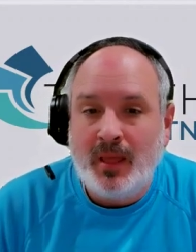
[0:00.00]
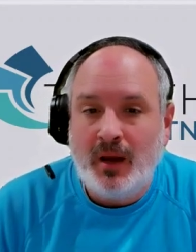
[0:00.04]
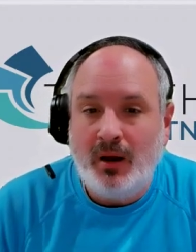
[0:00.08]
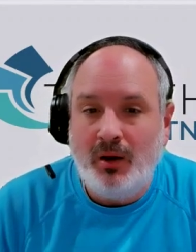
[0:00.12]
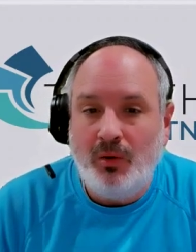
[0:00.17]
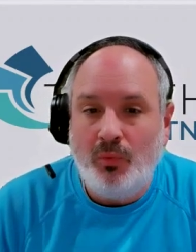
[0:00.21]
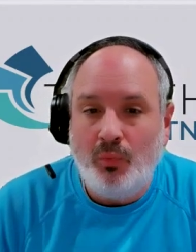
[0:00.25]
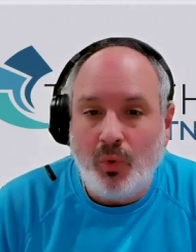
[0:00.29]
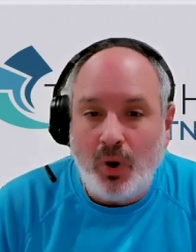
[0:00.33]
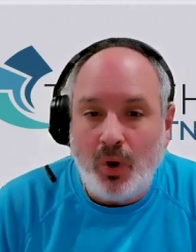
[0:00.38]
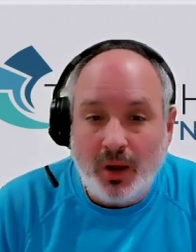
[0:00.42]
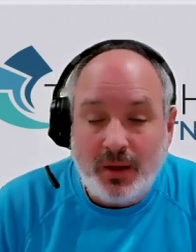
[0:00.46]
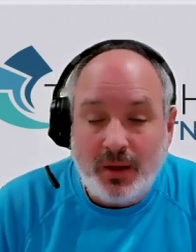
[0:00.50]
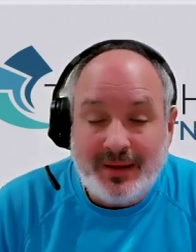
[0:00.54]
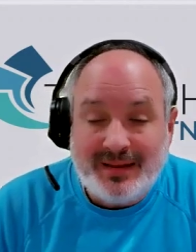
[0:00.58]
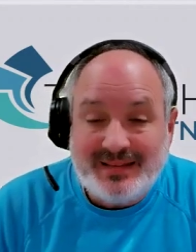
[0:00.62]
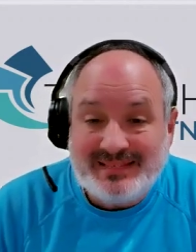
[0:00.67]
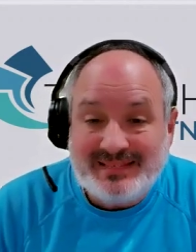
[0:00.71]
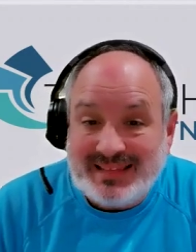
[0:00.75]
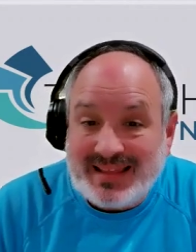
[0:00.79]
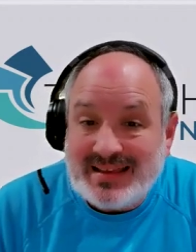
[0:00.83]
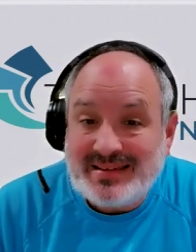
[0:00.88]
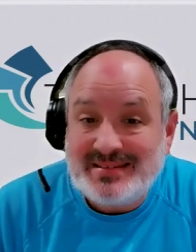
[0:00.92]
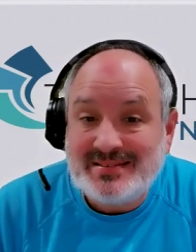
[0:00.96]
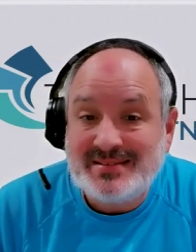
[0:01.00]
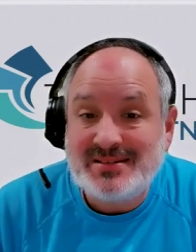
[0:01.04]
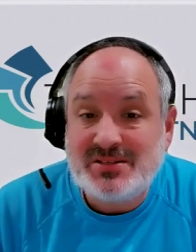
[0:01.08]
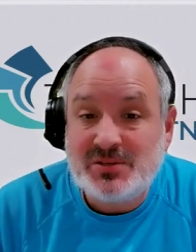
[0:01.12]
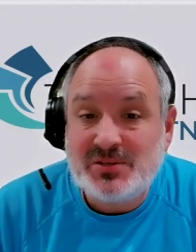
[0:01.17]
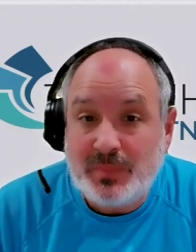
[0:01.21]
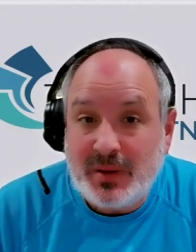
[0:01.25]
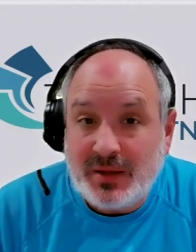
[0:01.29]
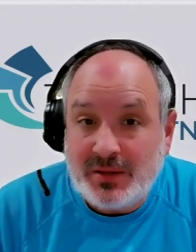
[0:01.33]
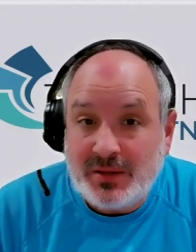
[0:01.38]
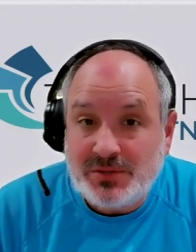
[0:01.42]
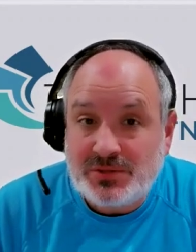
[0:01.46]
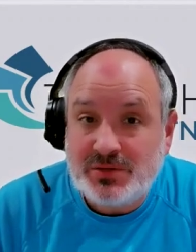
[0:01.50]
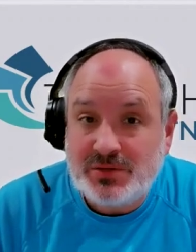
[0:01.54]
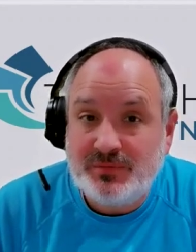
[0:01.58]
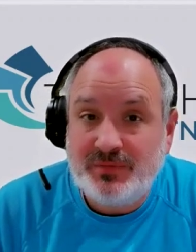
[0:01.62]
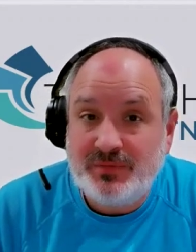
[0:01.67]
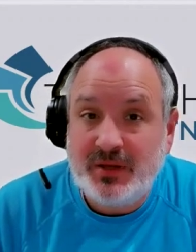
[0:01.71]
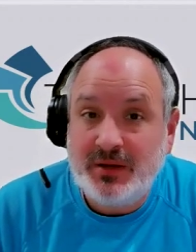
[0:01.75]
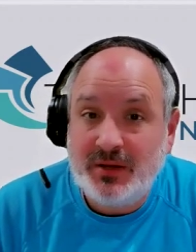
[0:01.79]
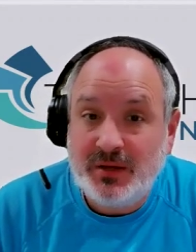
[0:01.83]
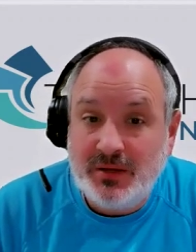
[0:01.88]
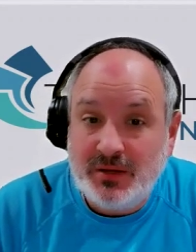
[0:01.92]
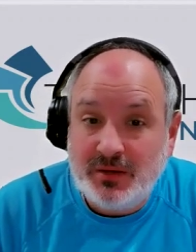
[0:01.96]
why it's less expensive
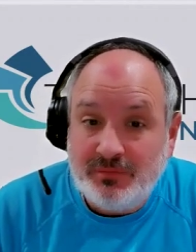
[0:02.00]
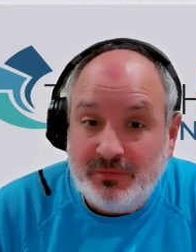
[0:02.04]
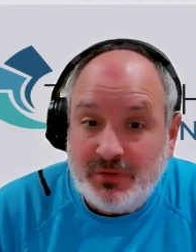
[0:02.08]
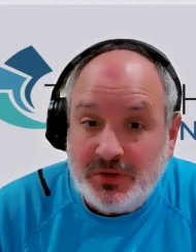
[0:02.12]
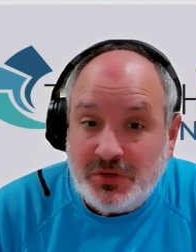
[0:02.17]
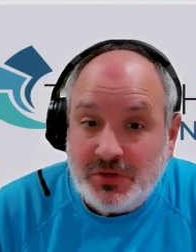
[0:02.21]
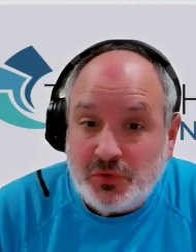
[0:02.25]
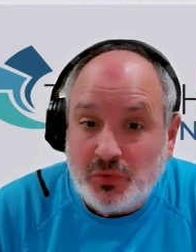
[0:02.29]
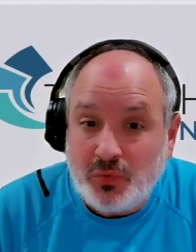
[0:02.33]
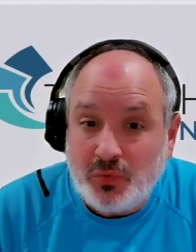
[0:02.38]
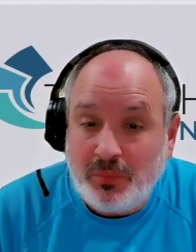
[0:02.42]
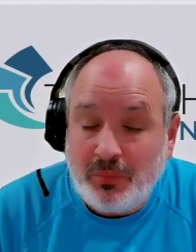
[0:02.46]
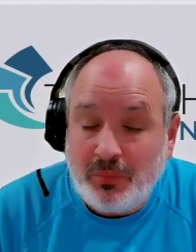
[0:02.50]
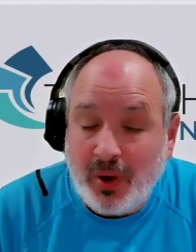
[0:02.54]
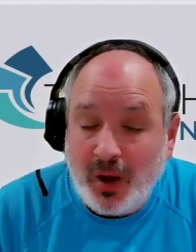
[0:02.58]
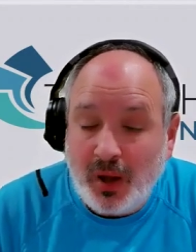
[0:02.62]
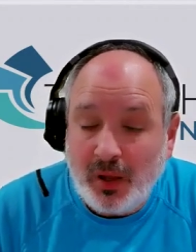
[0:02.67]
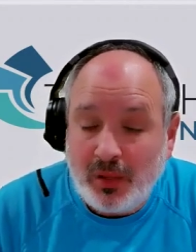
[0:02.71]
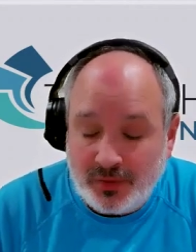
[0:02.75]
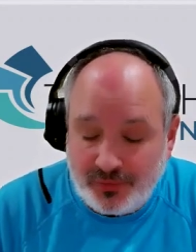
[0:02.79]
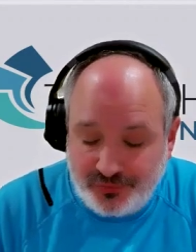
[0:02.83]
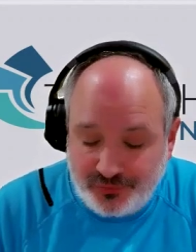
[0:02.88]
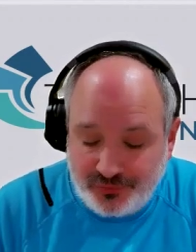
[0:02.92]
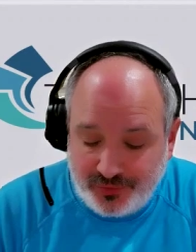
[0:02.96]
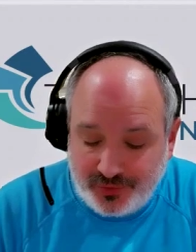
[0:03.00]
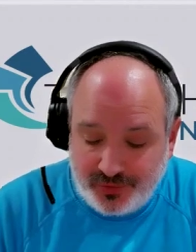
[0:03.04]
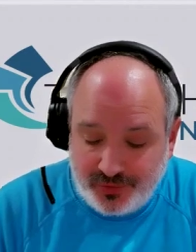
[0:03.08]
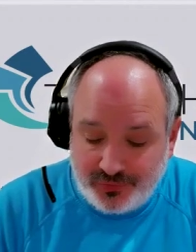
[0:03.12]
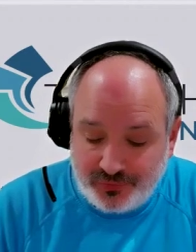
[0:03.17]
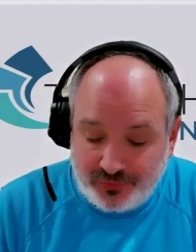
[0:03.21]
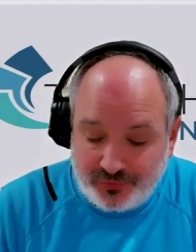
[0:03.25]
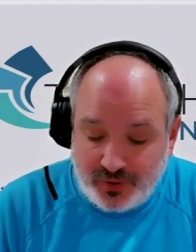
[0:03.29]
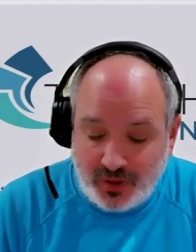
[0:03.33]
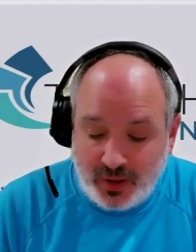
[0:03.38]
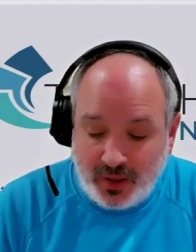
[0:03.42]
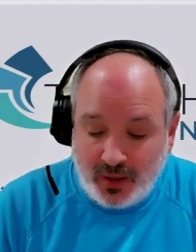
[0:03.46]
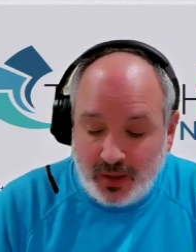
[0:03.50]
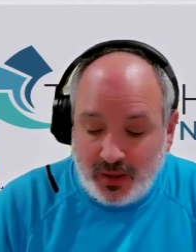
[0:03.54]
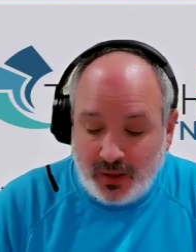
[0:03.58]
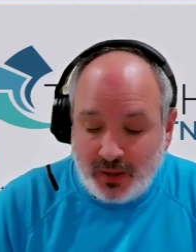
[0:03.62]
than individual policies,